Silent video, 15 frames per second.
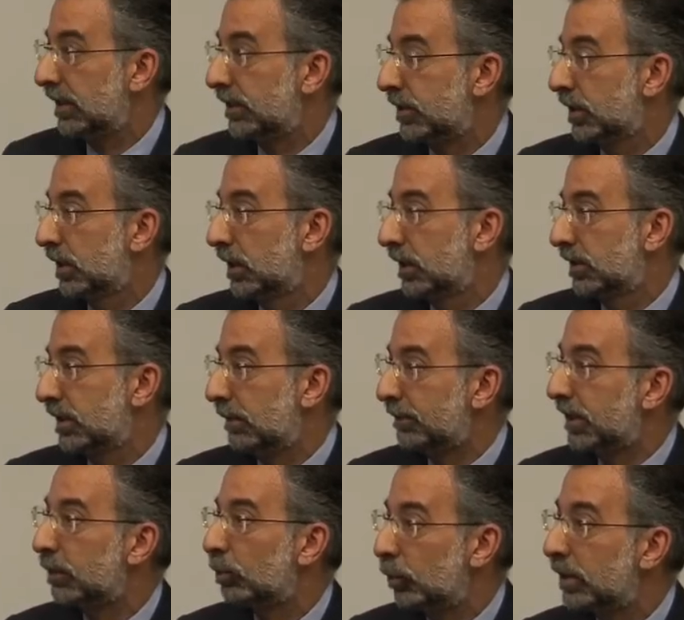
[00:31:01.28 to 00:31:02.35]
is
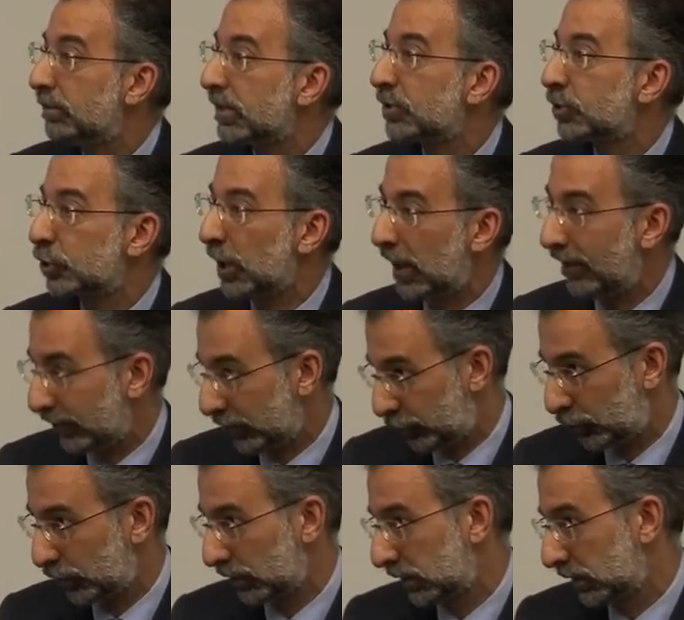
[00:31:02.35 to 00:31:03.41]
something we must
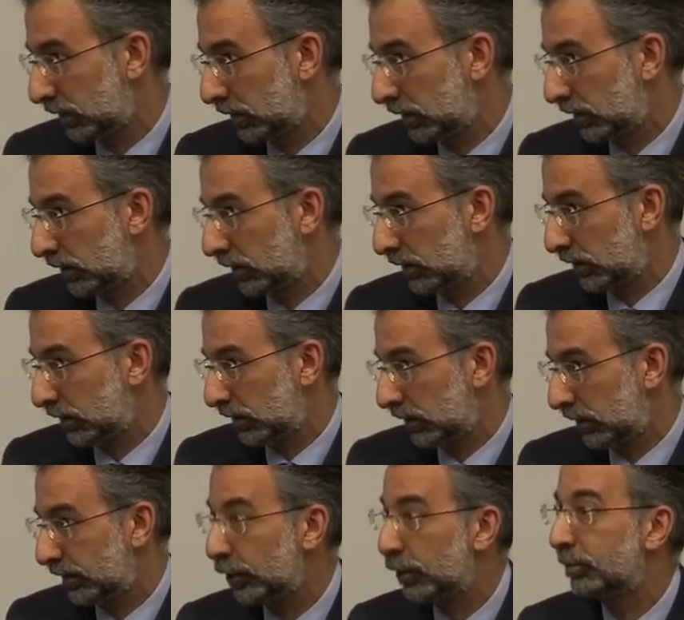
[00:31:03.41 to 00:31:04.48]
cherish, the
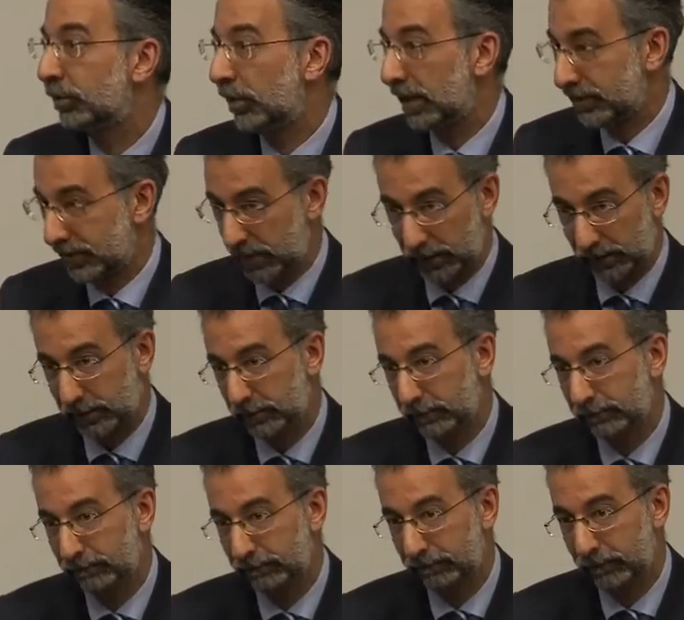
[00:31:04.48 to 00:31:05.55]
Human Rights Act,
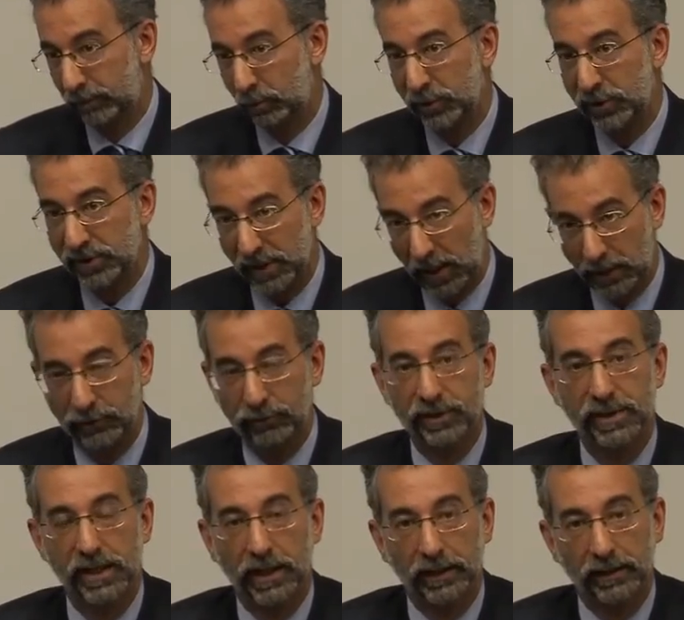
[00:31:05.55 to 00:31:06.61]
which is under
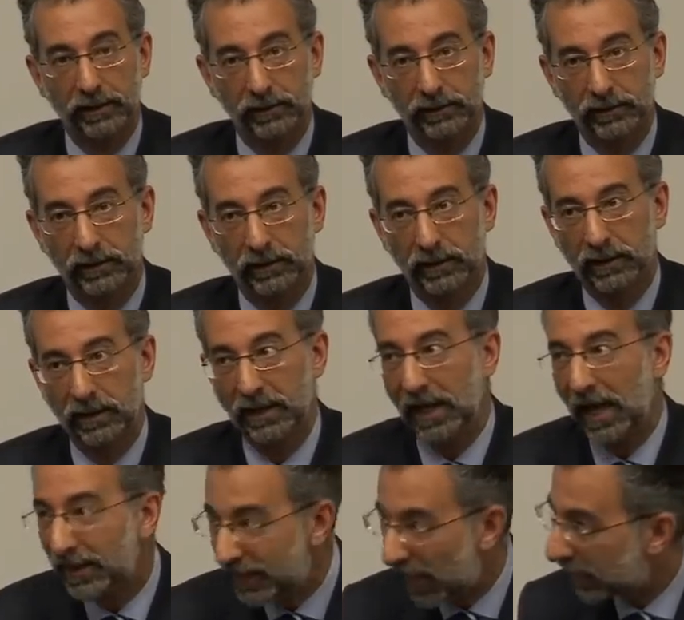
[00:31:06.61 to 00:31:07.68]
attack.
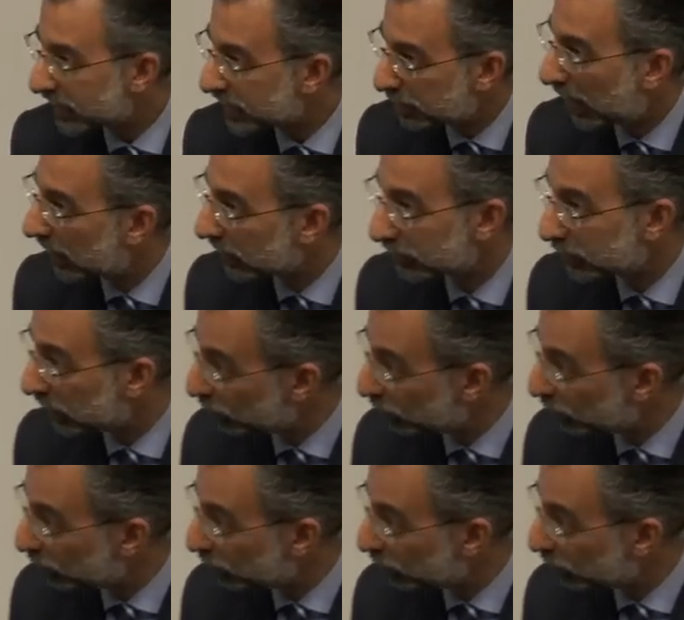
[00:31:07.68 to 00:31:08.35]
And that is a paradigm